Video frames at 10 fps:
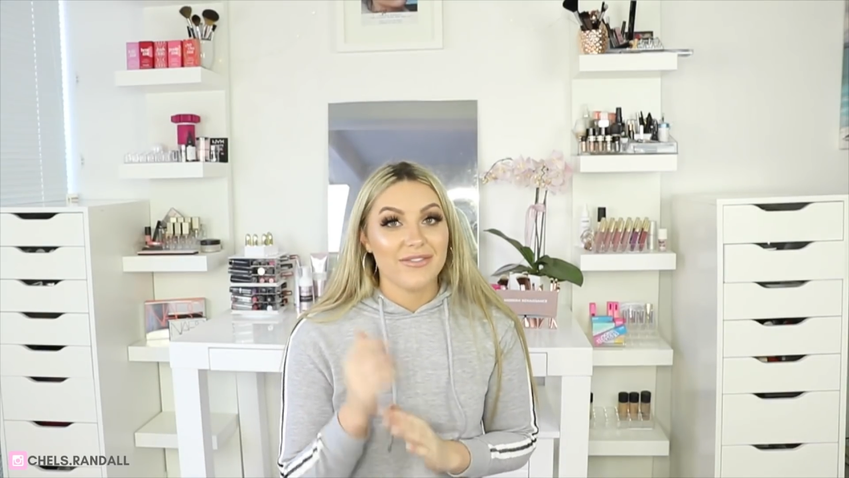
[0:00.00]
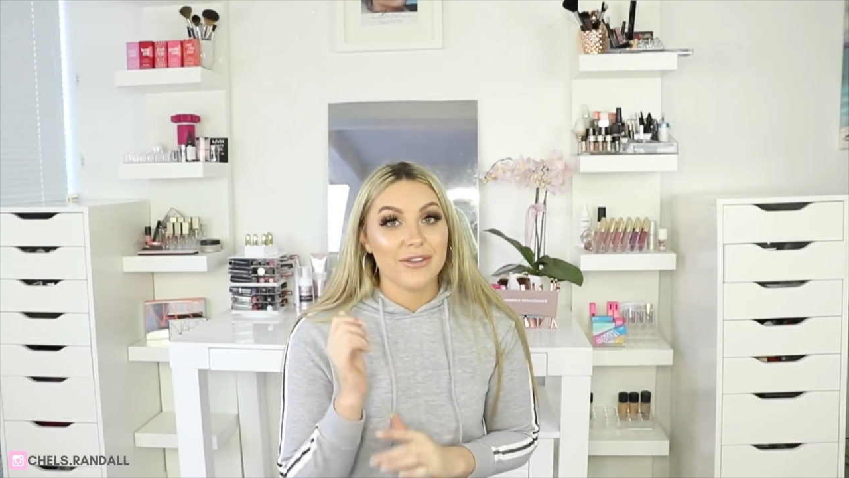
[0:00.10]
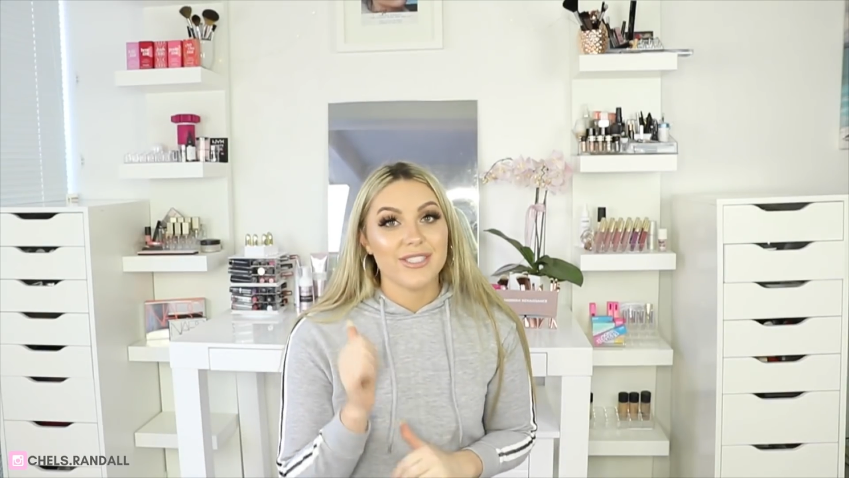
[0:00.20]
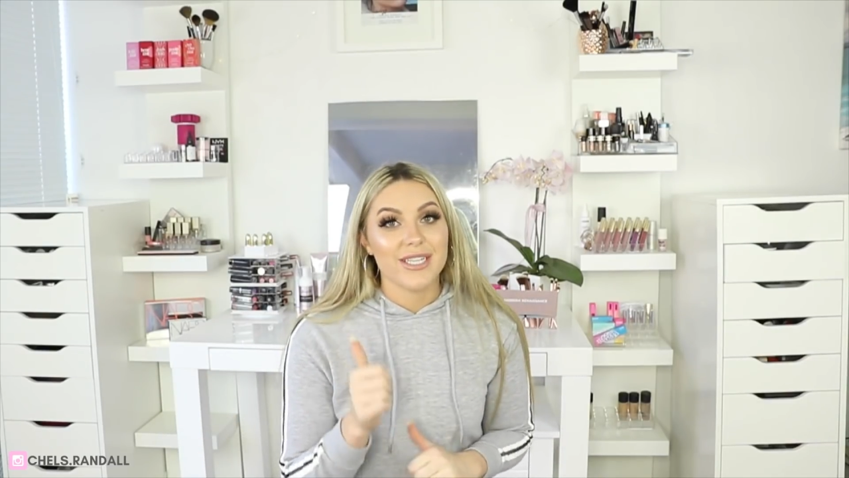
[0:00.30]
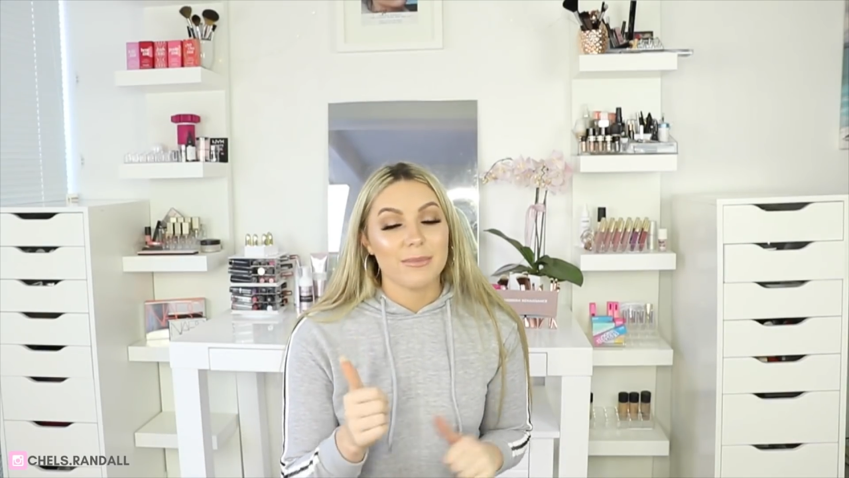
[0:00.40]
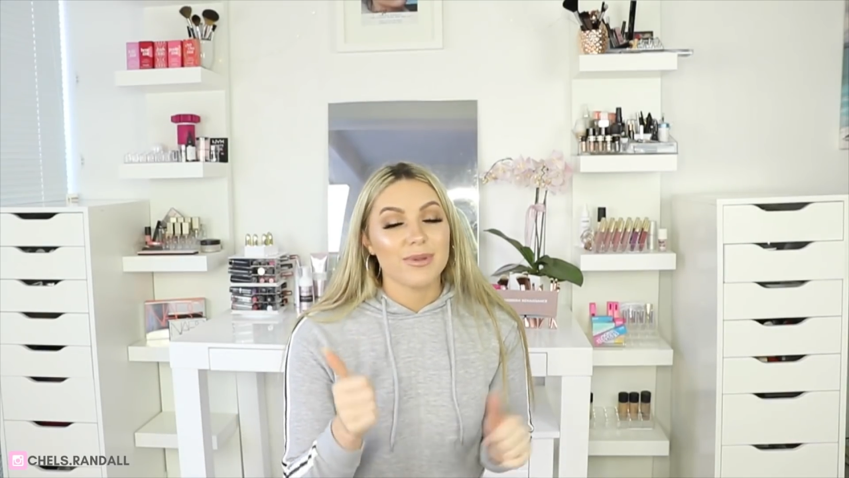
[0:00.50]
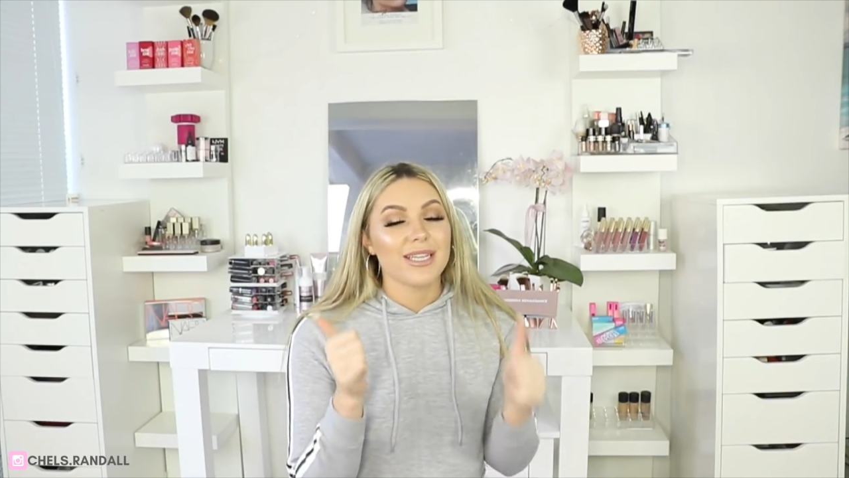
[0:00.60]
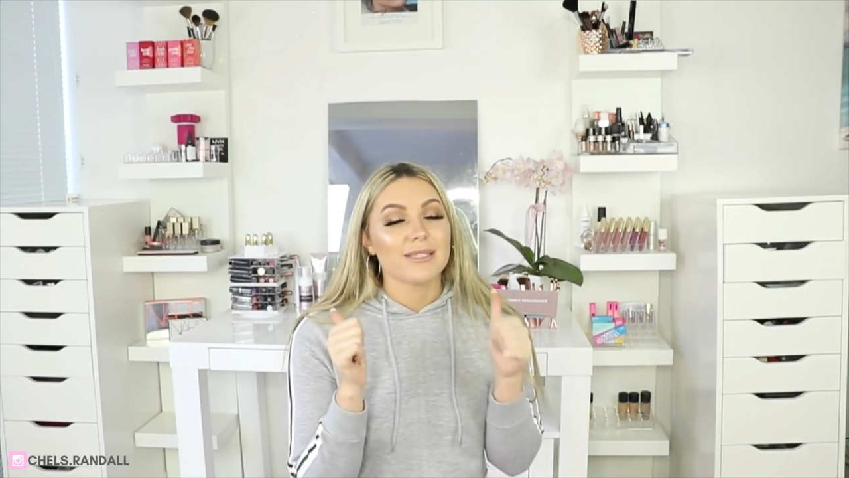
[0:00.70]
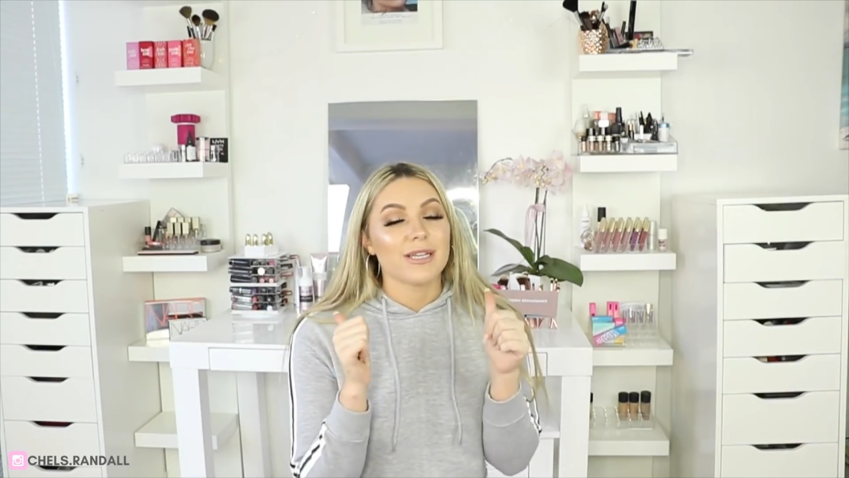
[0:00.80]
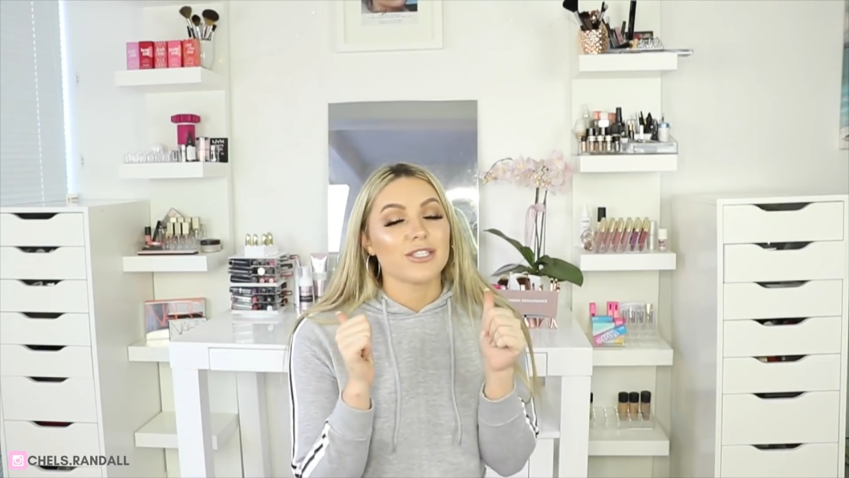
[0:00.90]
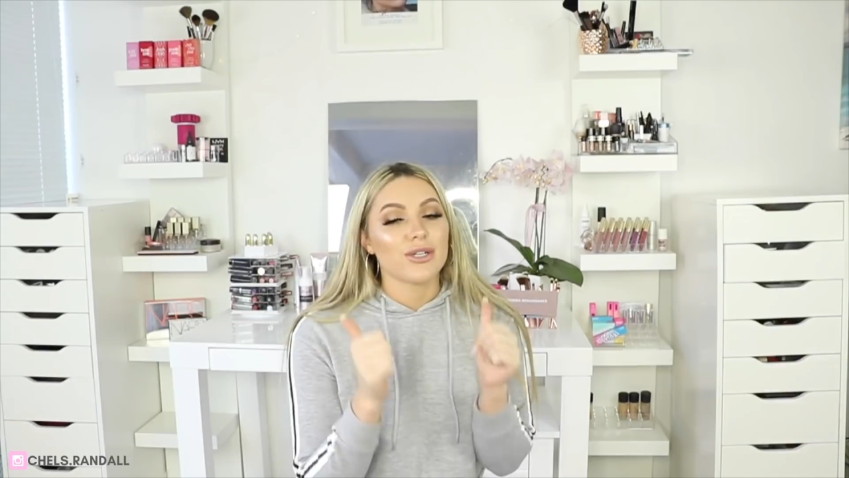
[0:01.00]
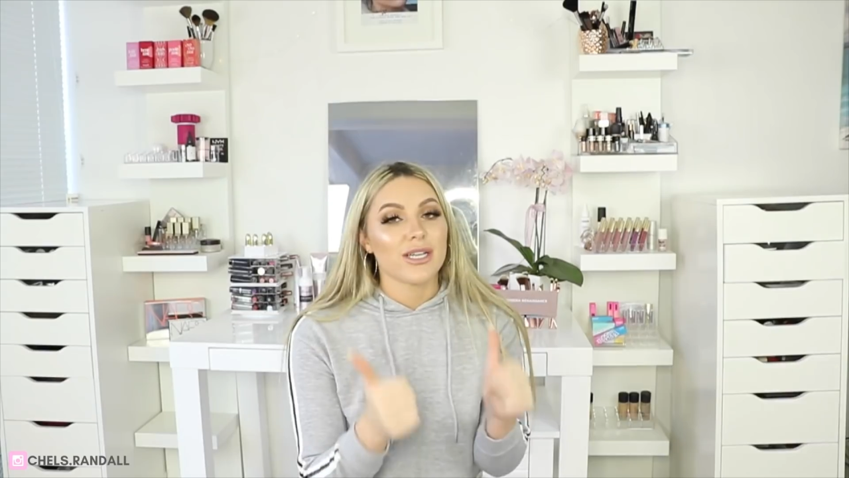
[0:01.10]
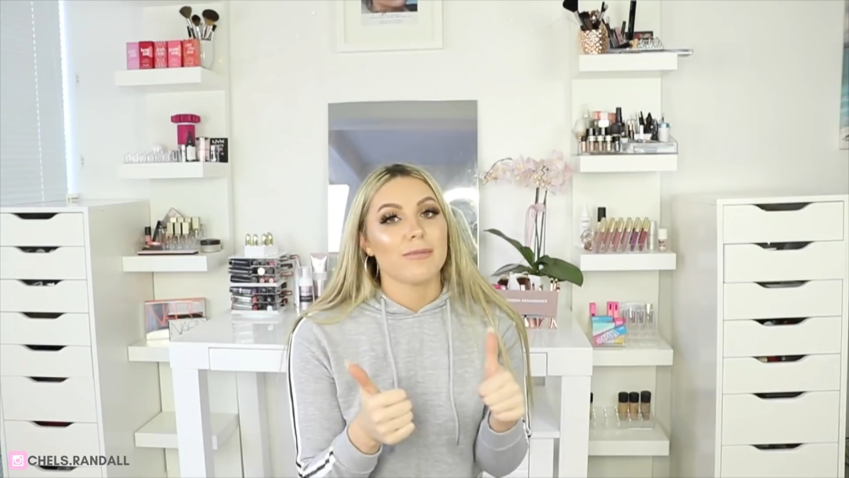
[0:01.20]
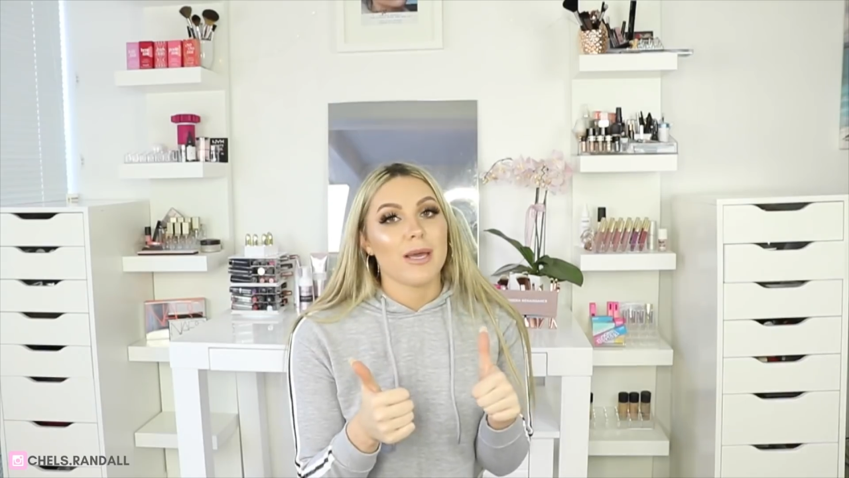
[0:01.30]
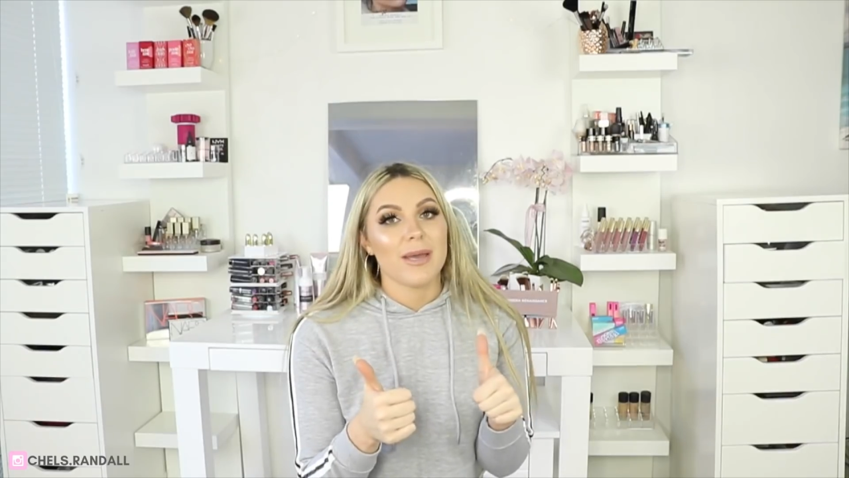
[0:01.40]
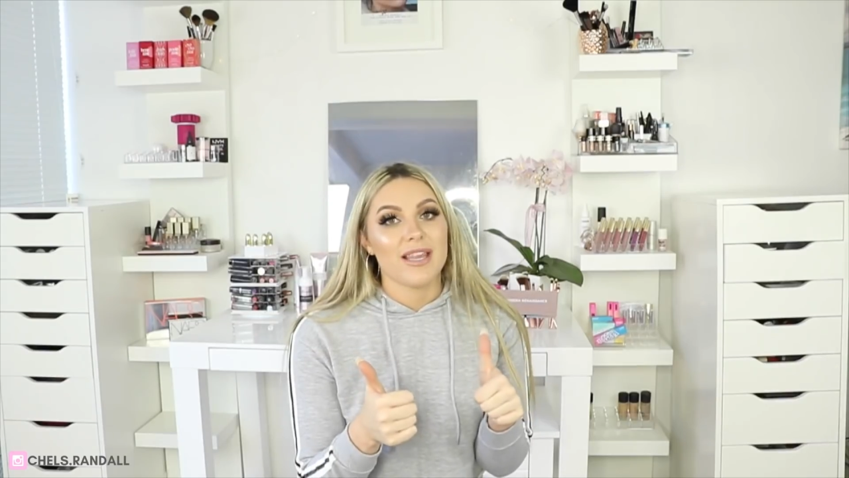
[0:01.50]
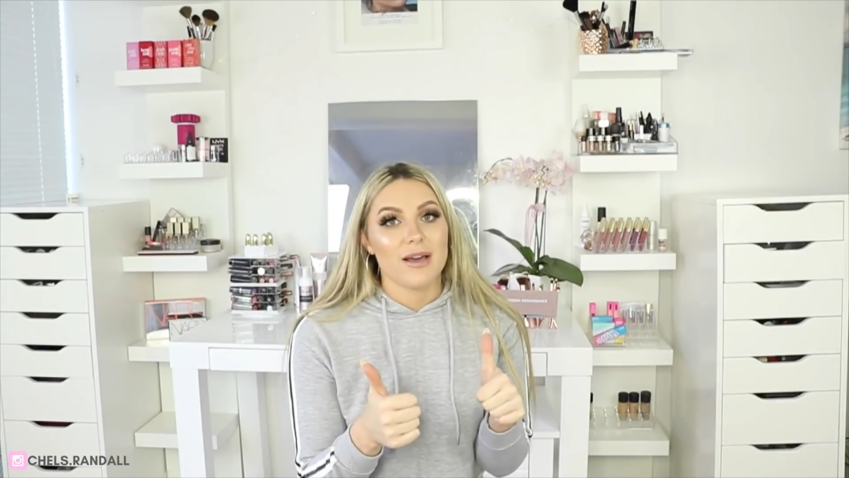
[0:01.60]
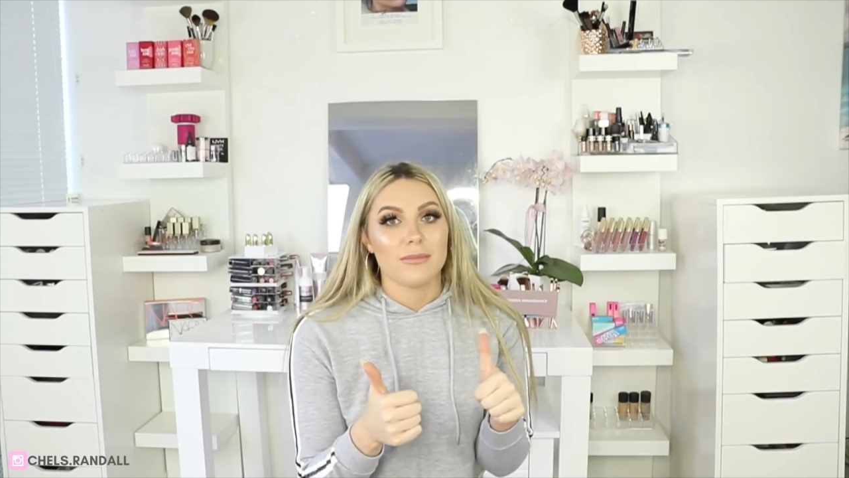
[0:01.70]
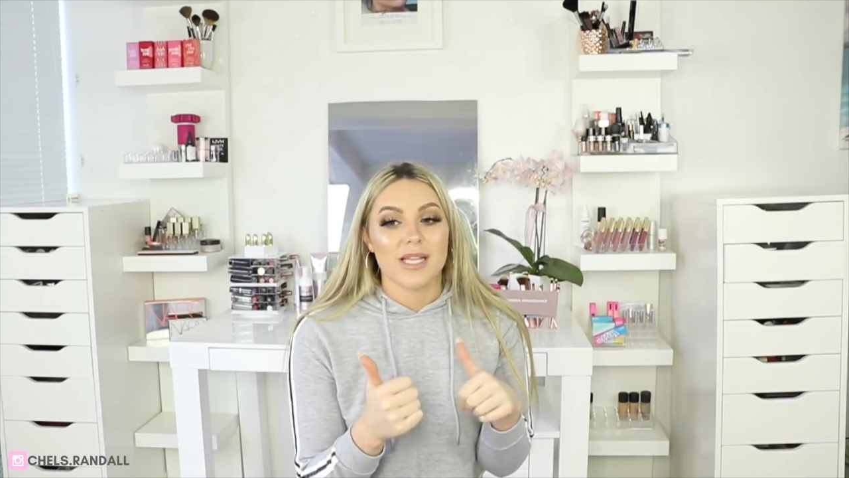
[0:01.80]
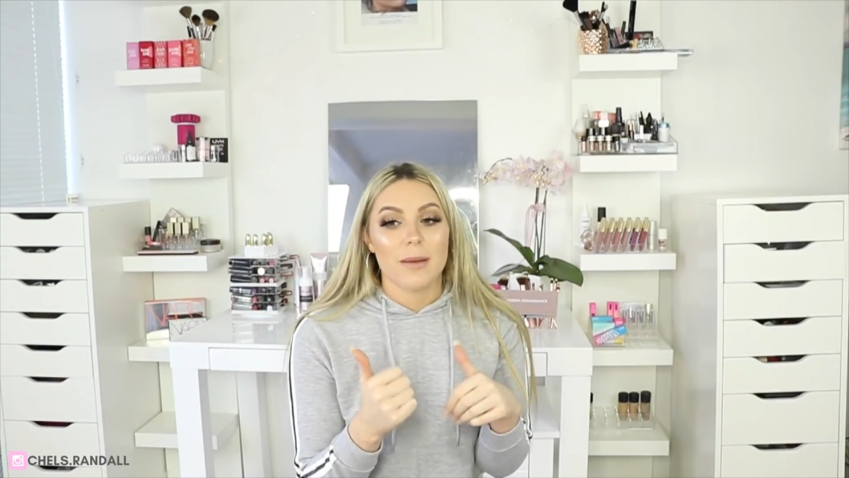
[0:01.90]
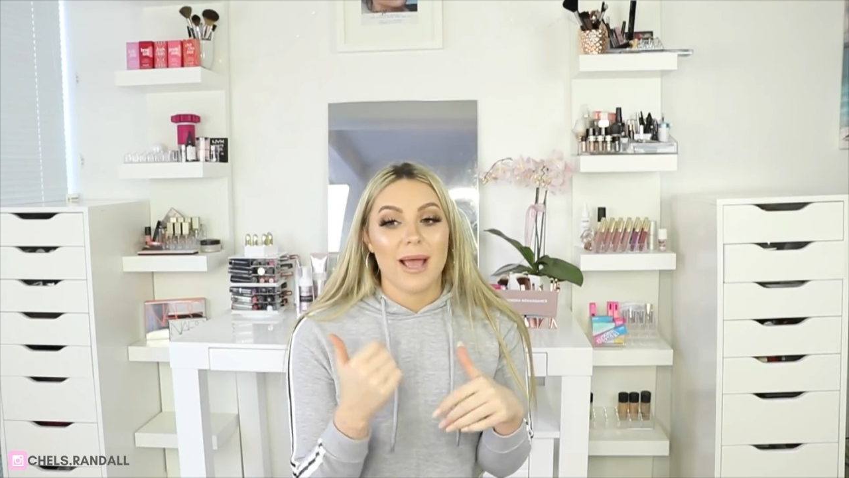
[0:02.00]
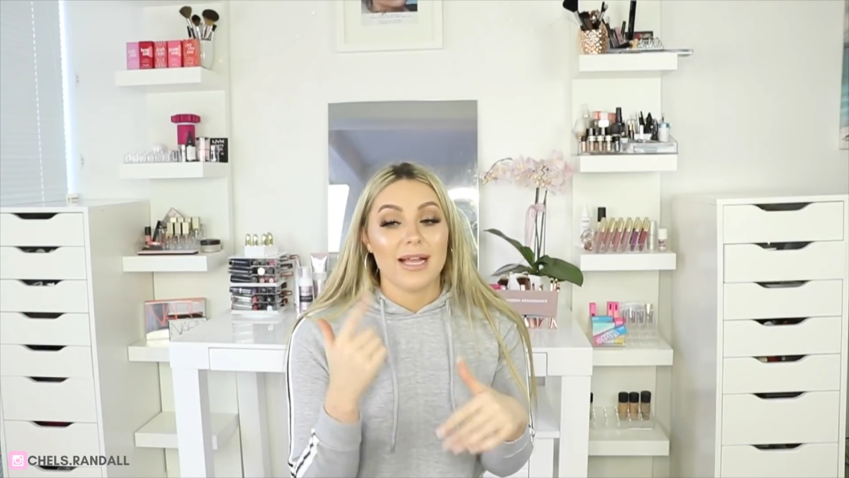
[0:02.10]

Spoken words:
If you did, please make sure to give me a big thumbs up